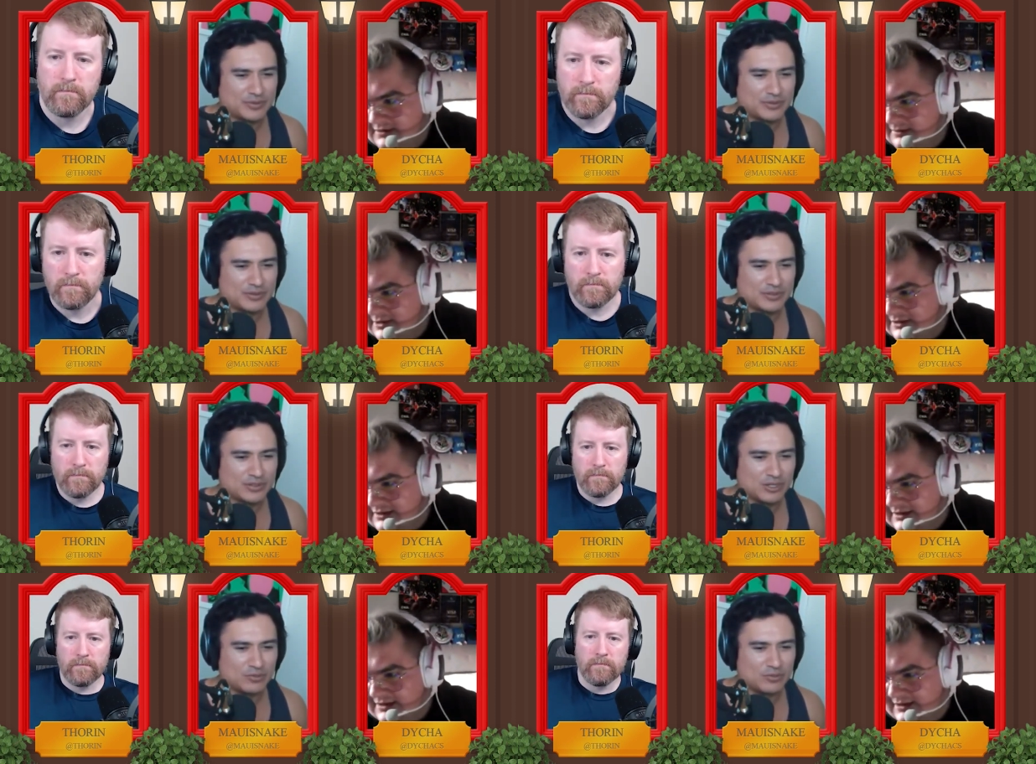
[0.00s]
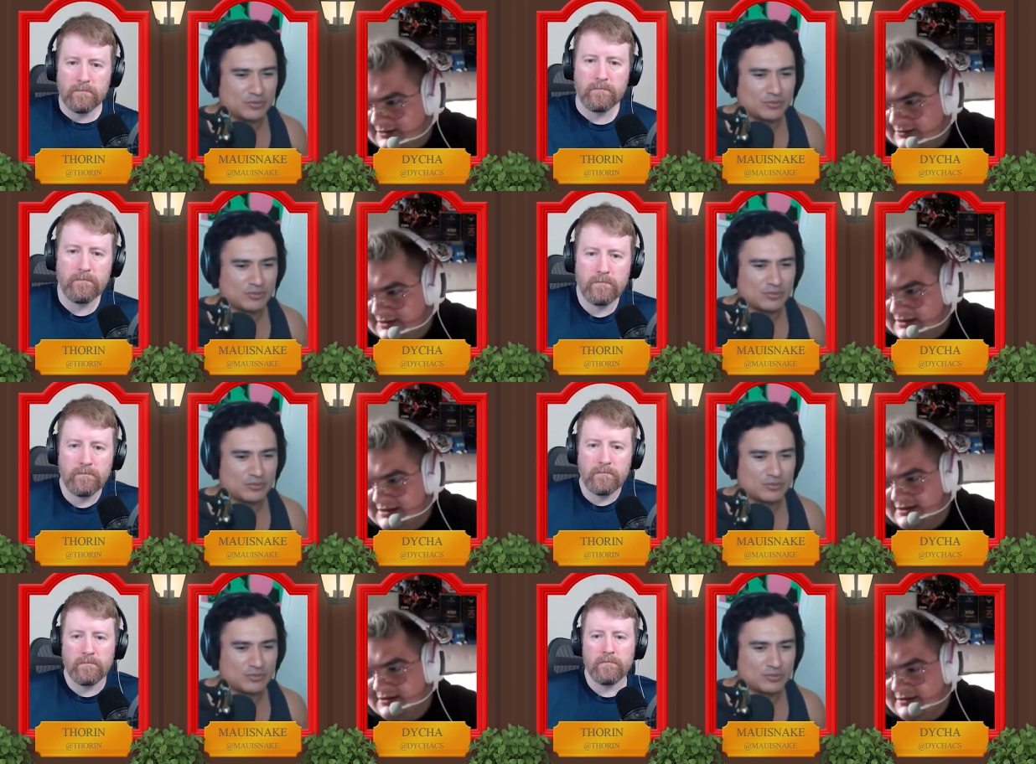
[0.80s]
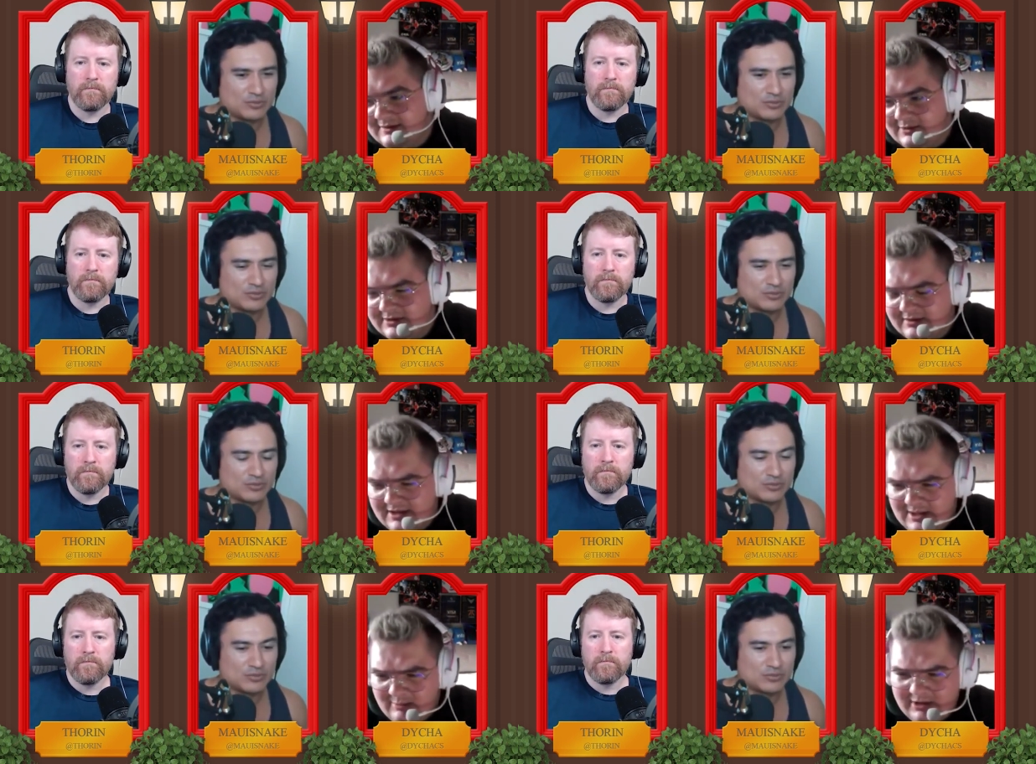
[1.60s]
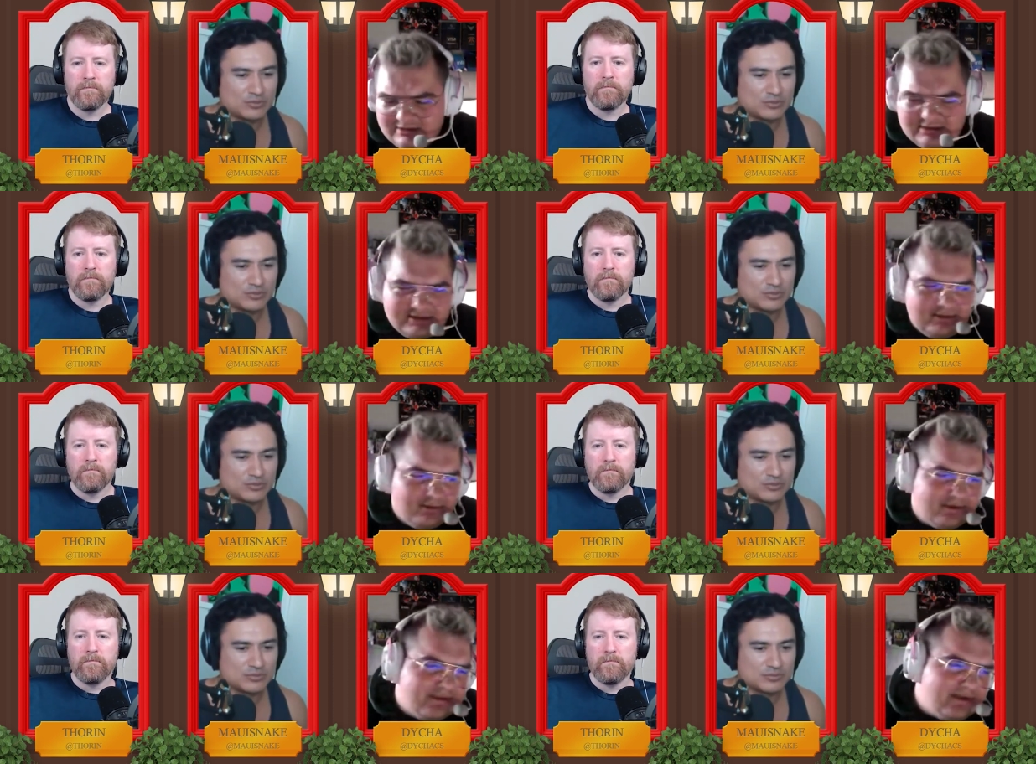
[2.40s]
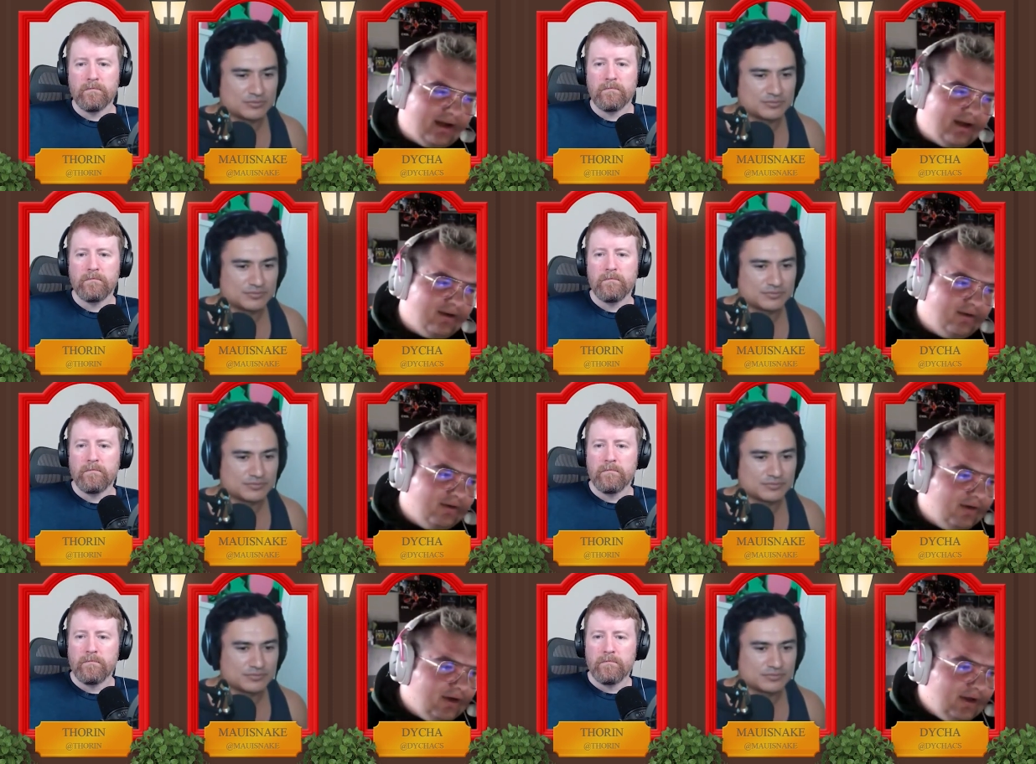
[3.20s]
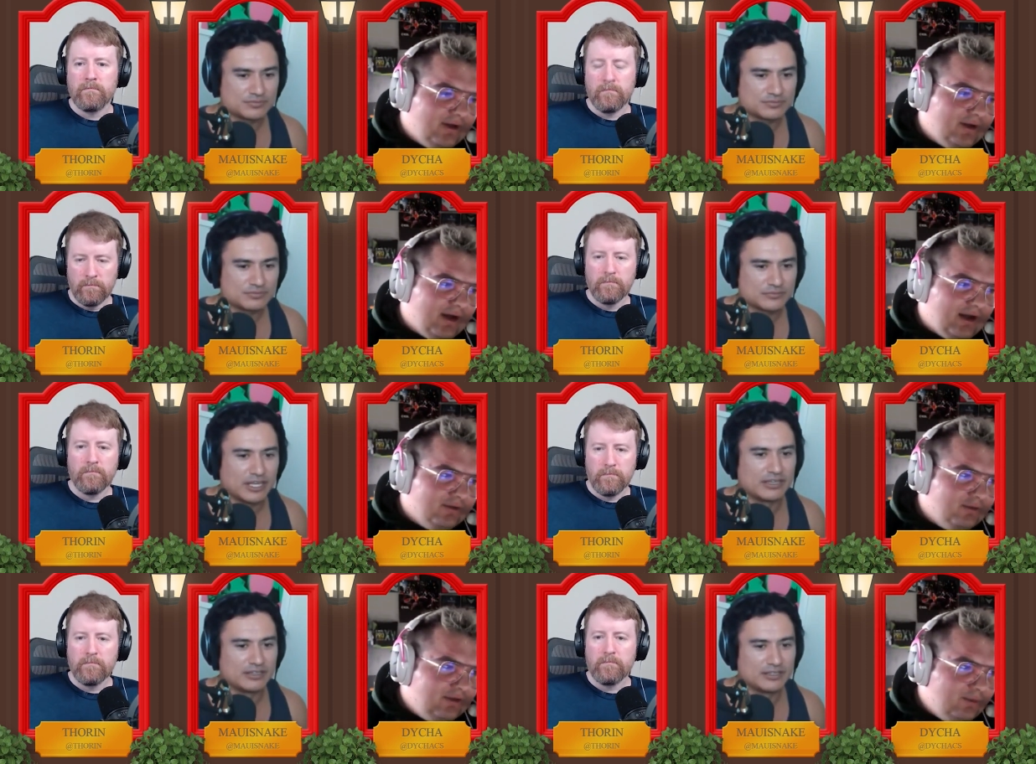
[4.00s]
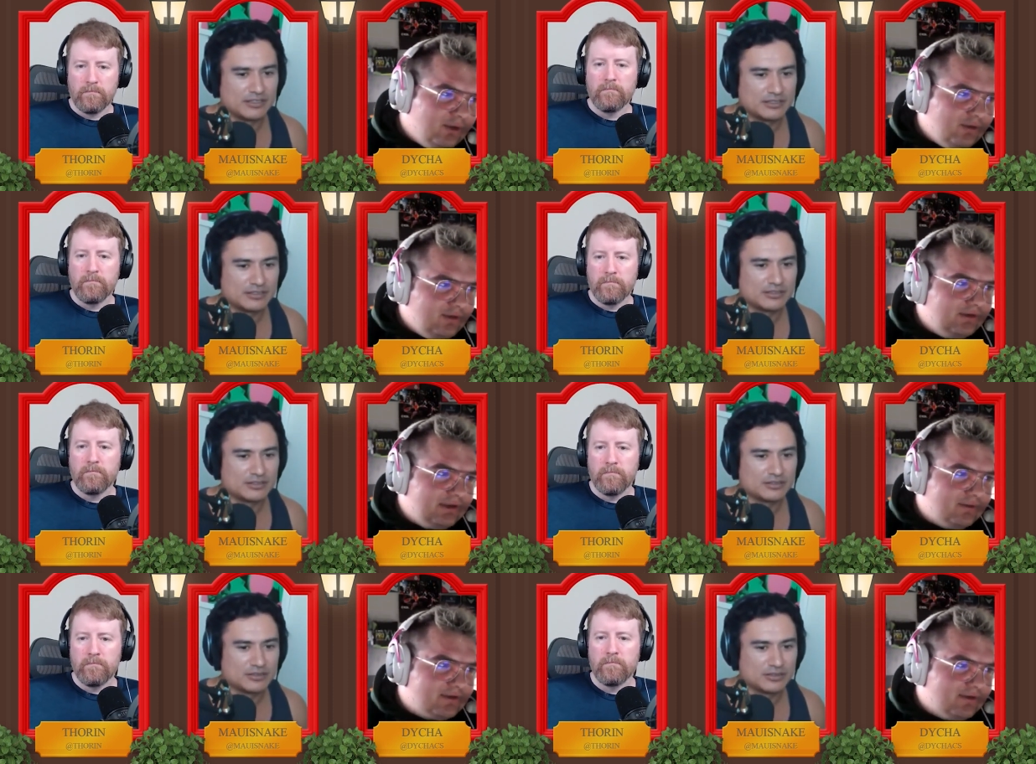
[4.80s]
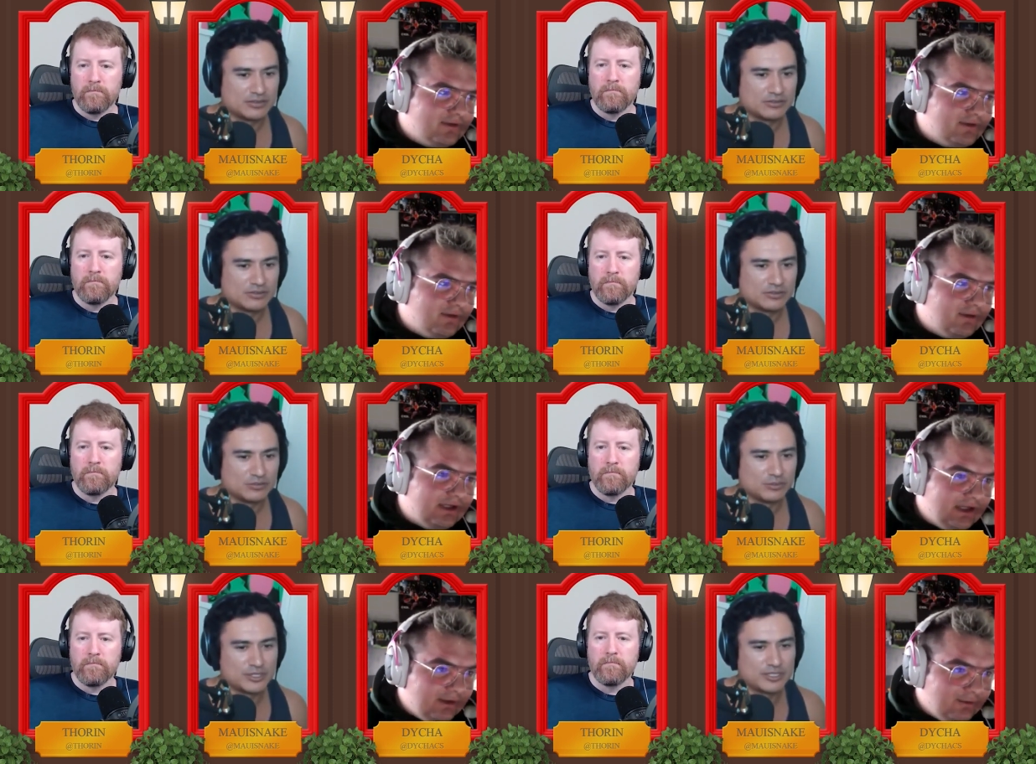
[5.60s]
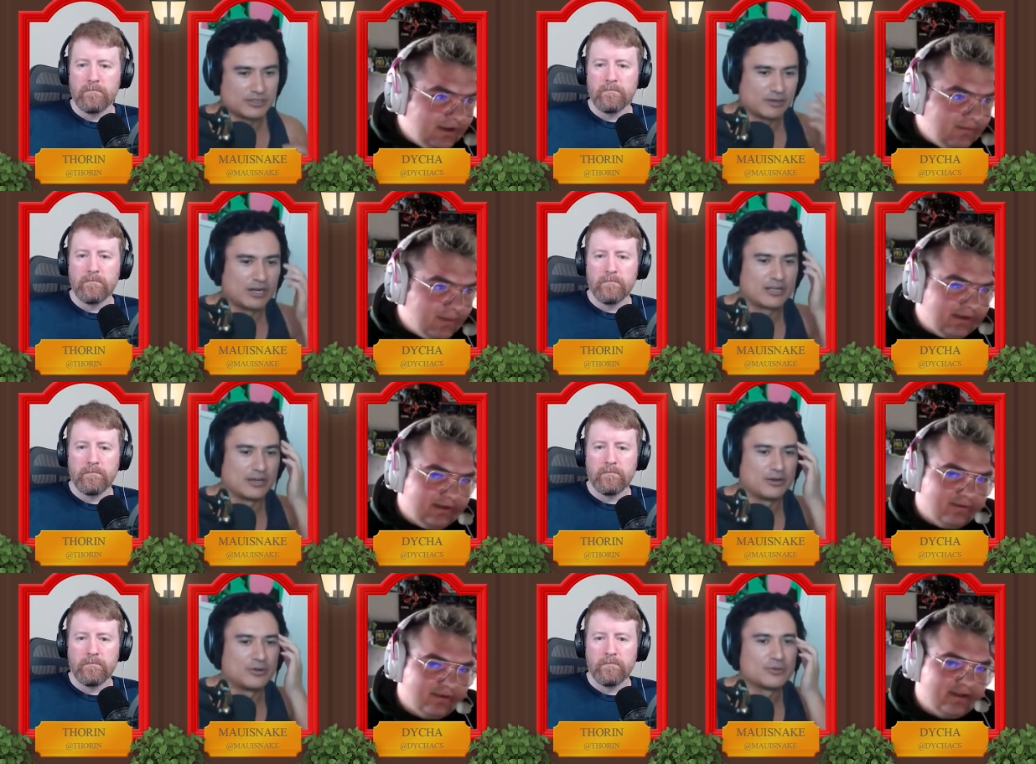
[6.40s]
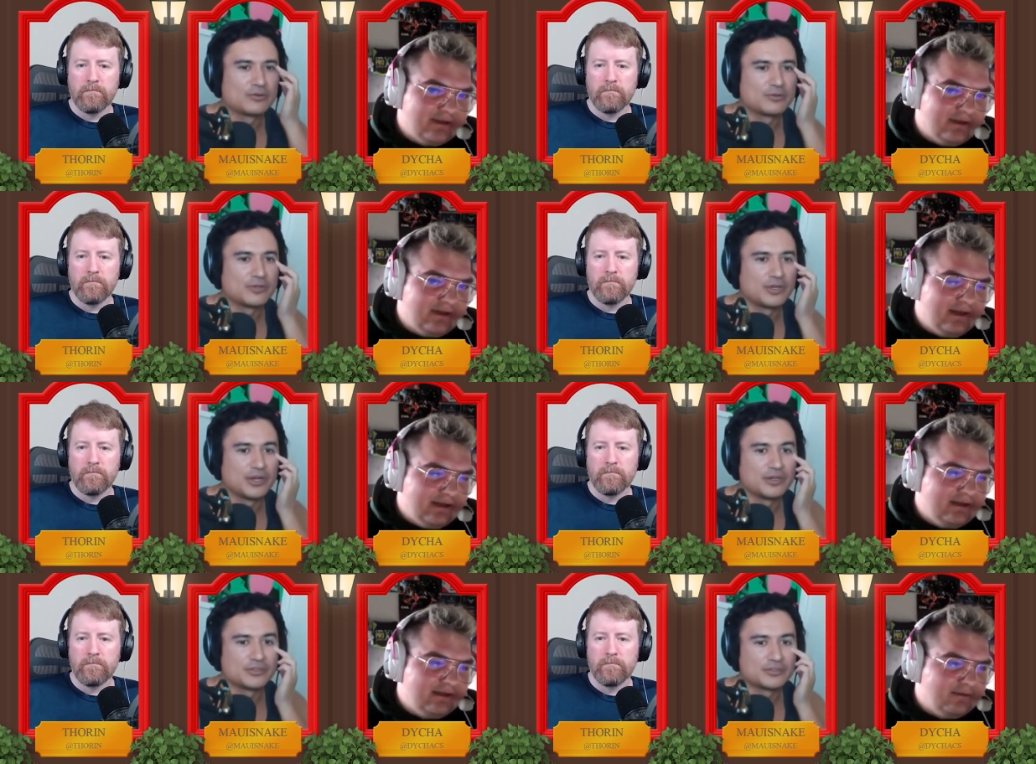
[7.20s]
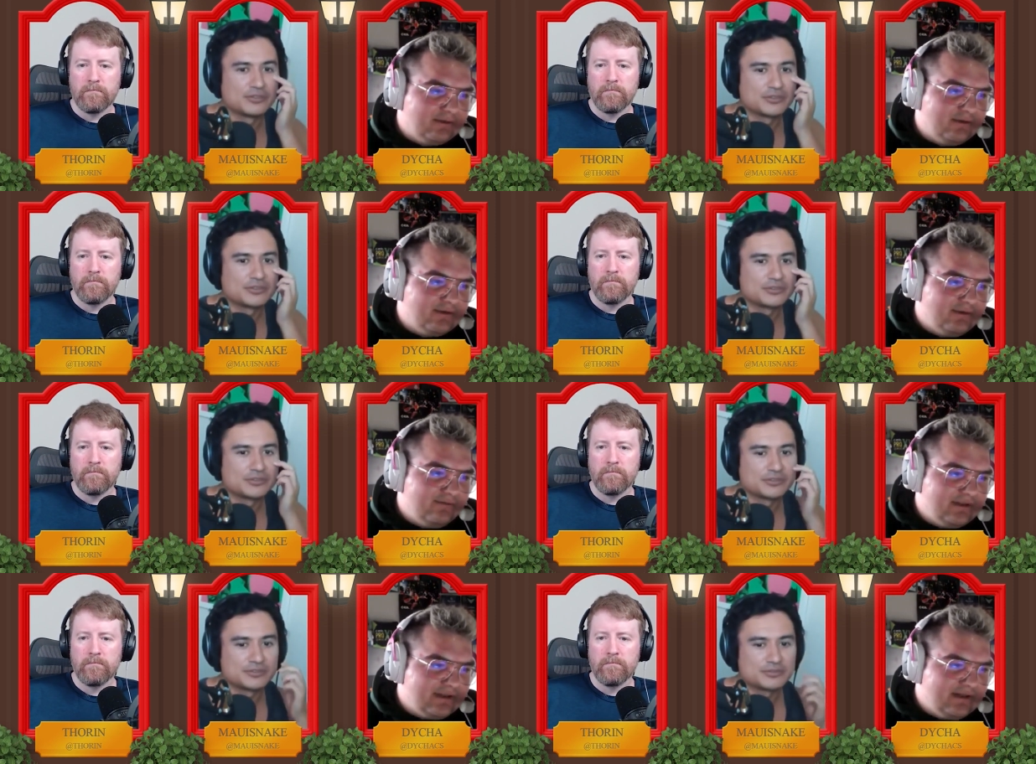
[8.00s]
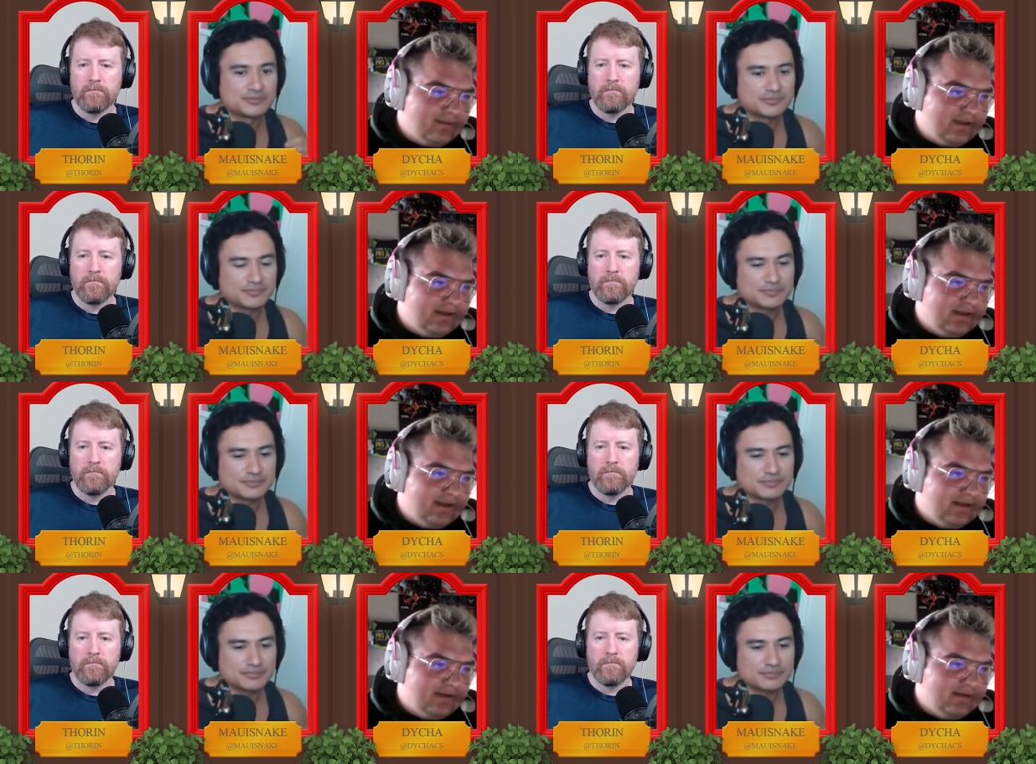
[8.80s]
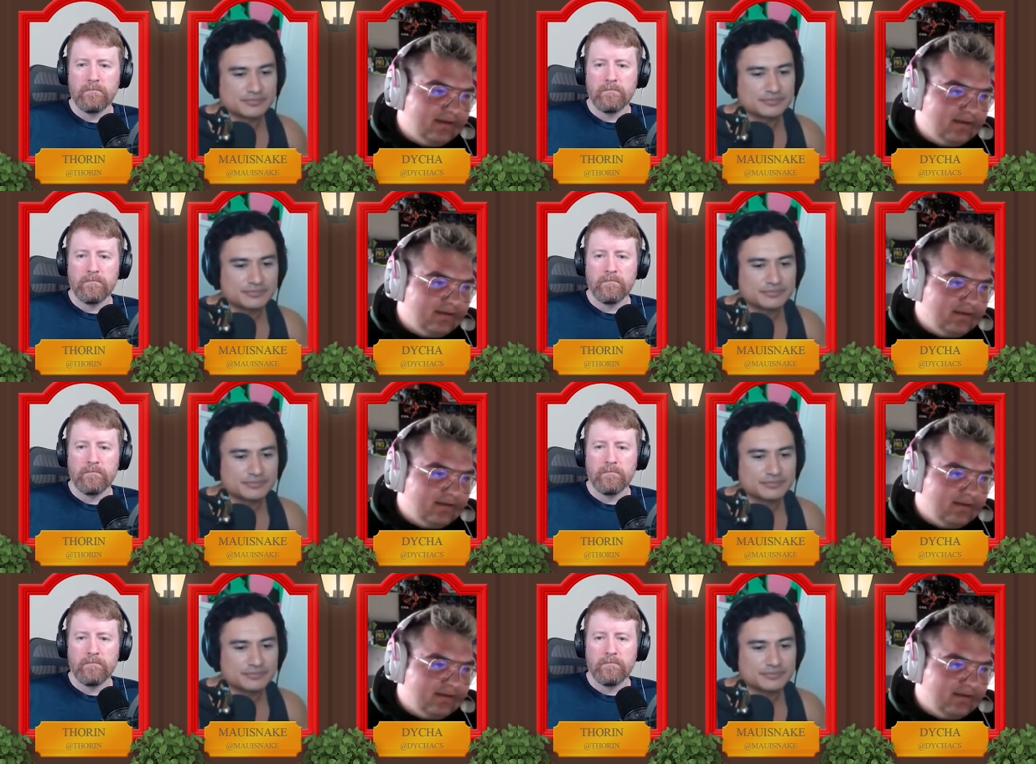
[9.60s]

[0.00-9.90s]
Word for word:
Speaker 1: but right oh. now there is nothing. But back then it was Ago, Anonimo. There was also Kinguin, but it was like yeah. yeah, there was also Wisla, but then